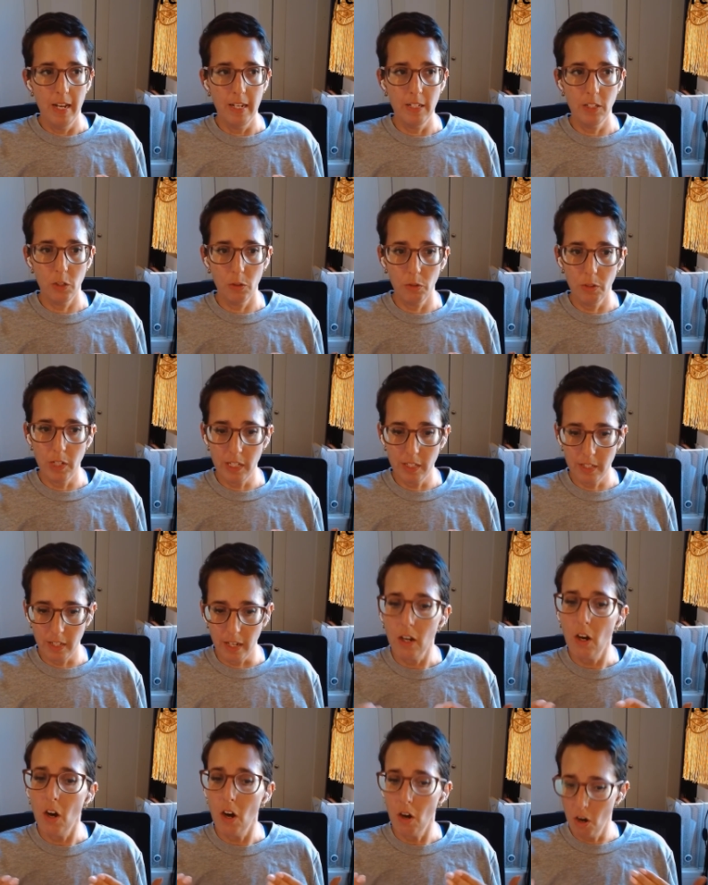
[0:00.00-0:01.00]
And so he
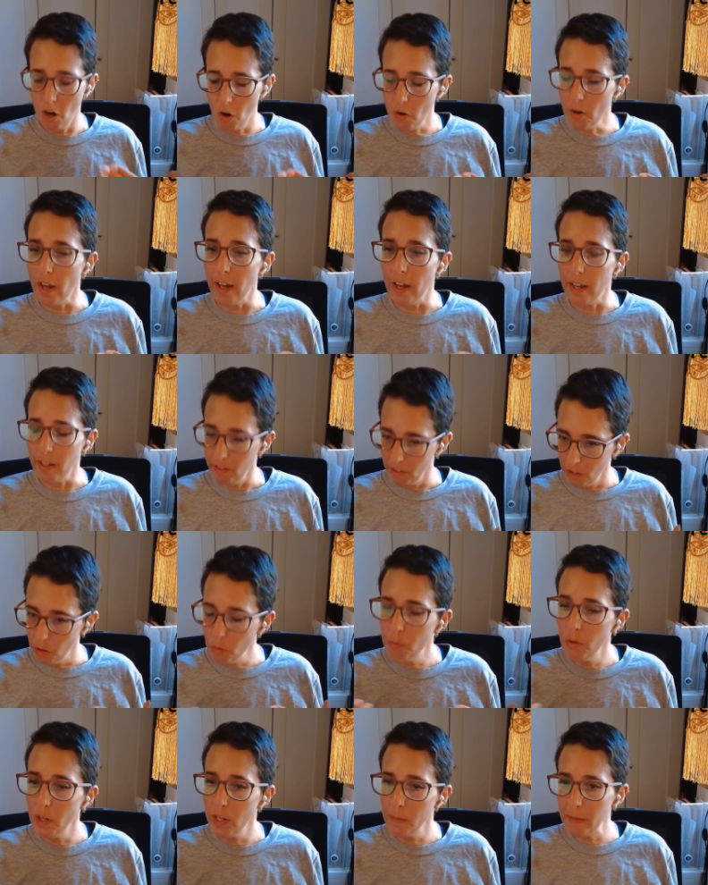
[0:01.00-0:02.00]
said, okay,
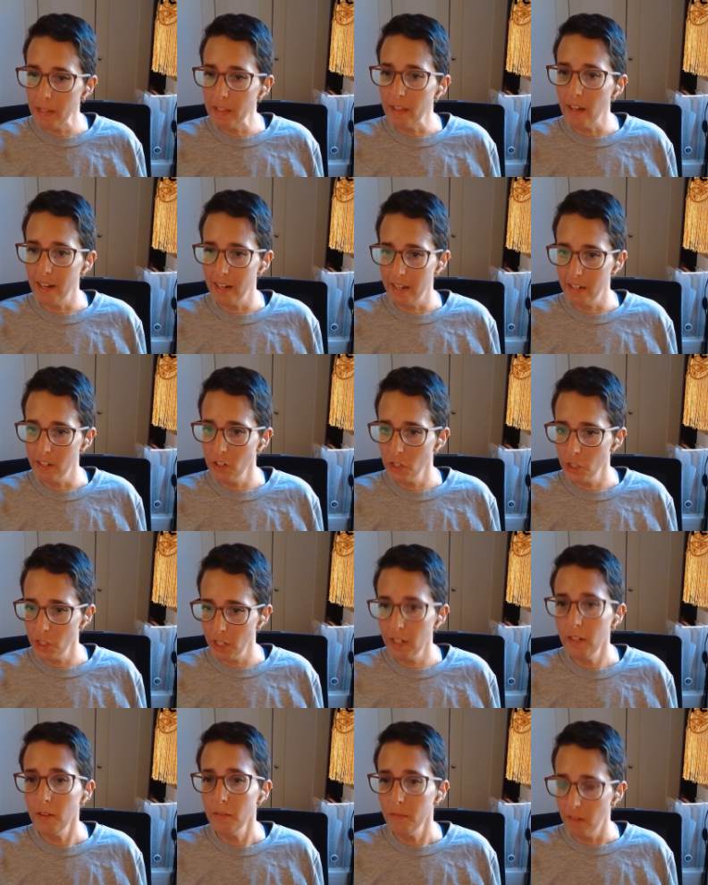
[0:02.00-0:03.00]
you bring me that
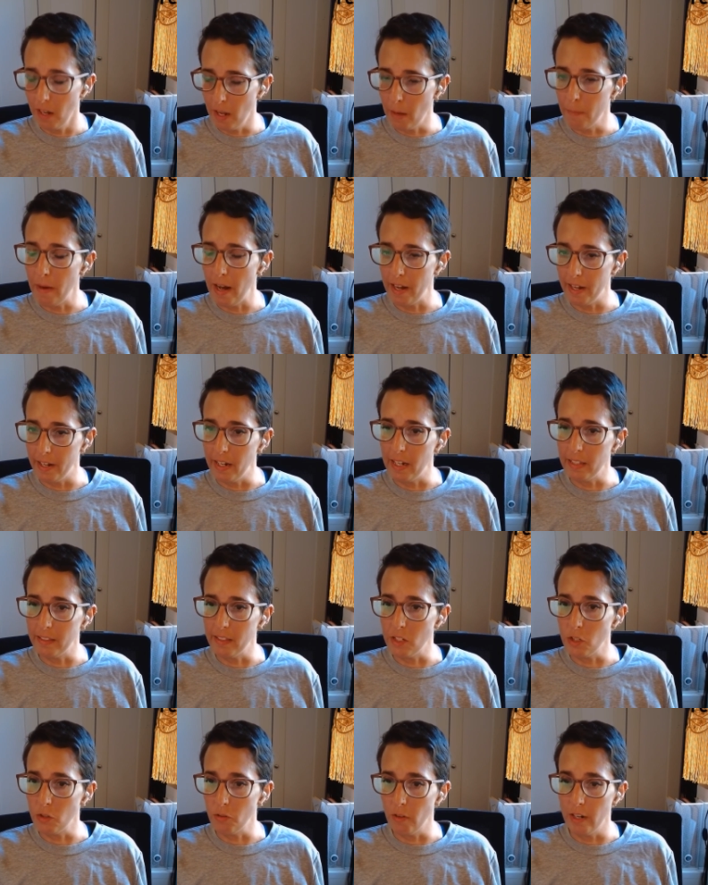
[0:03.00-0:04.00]
energy, I'll buy it
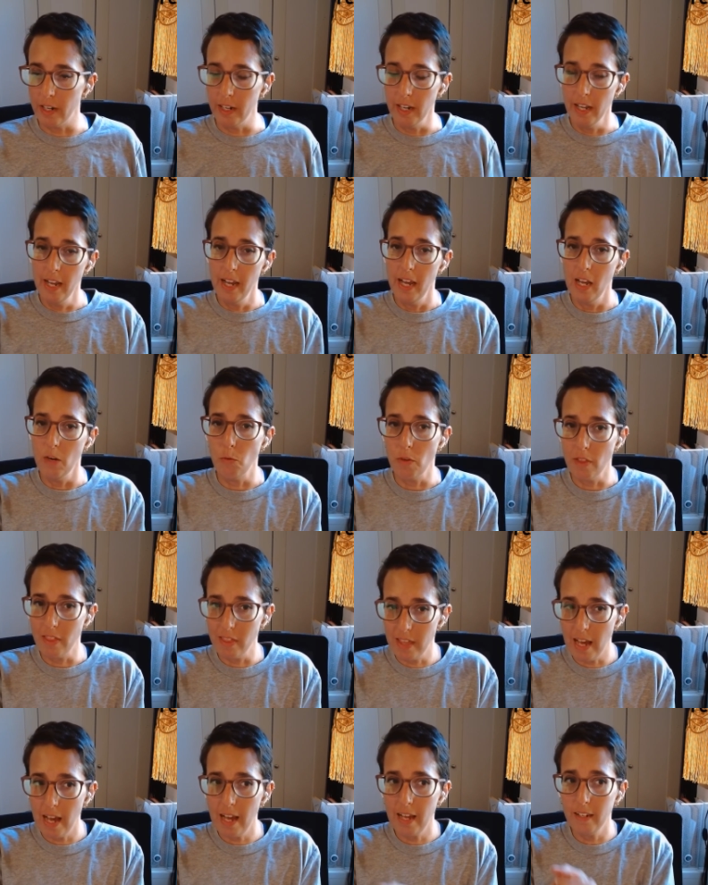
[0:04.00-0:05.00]
at this rate. And
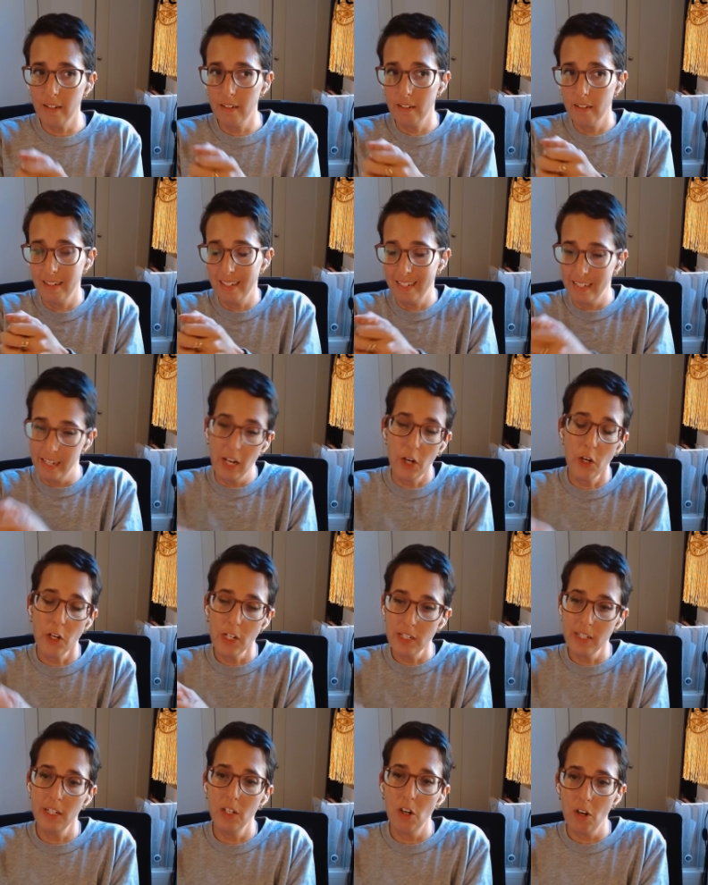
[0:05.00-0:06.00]
with that
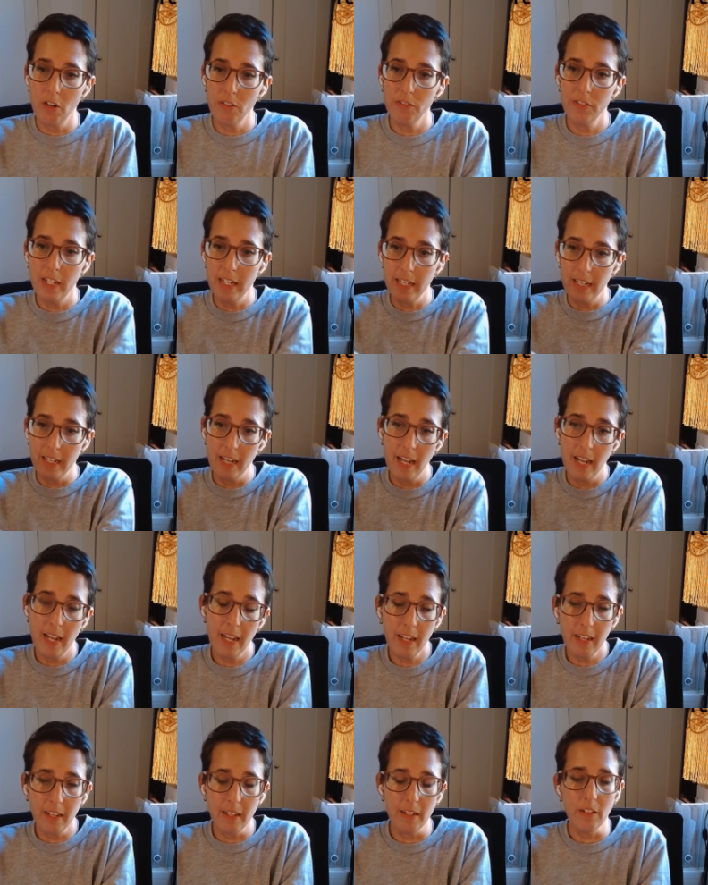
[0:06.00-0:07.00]
guaranteed offtake in
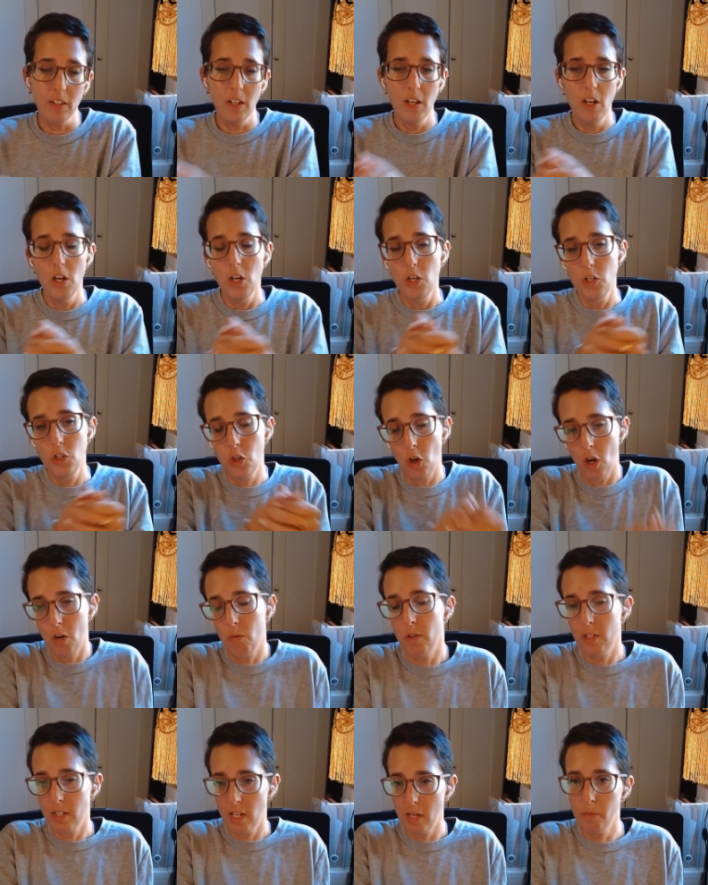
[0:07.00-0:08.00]
hand,
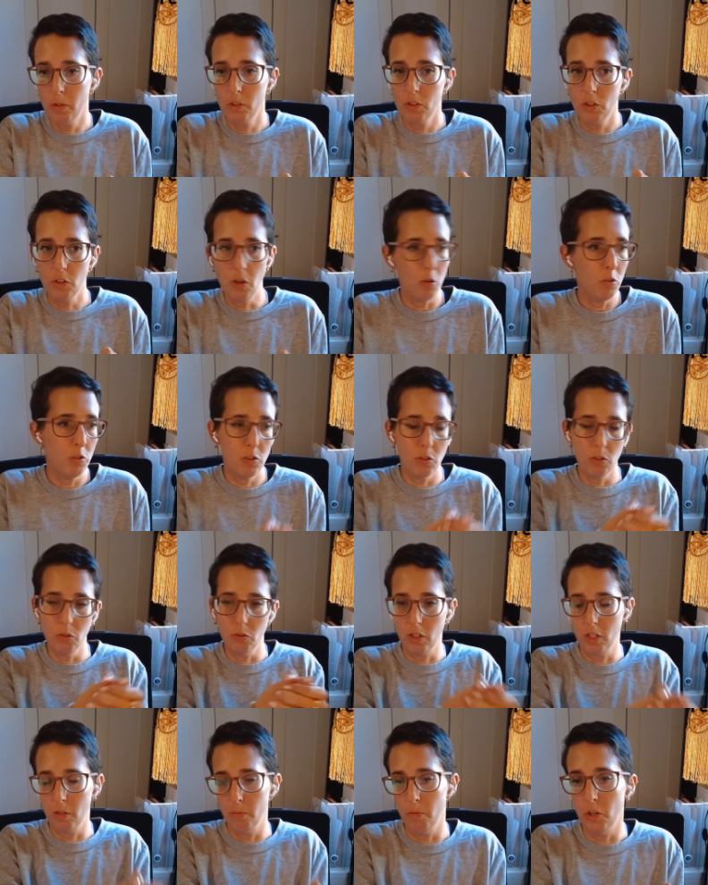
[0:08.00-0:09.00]
John was able to go
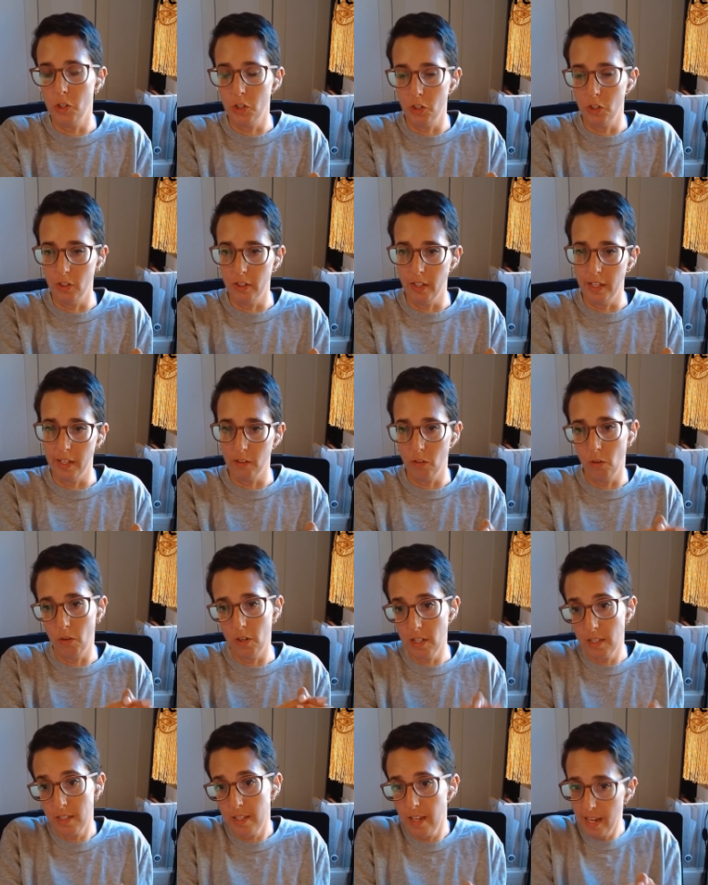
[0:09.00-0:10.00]
to a commercial
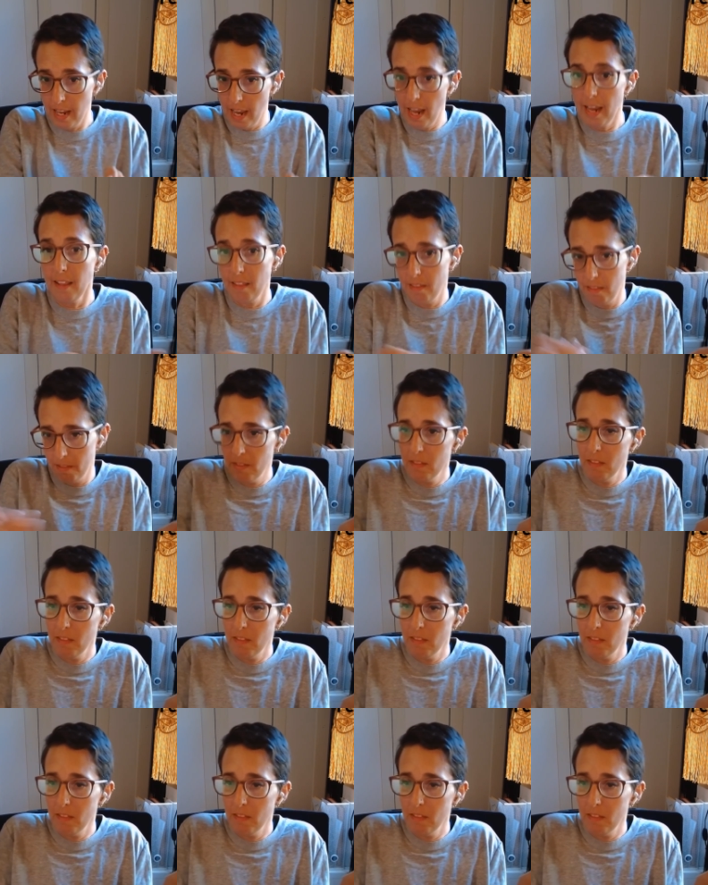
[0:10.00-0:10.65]
landlord and say, hey,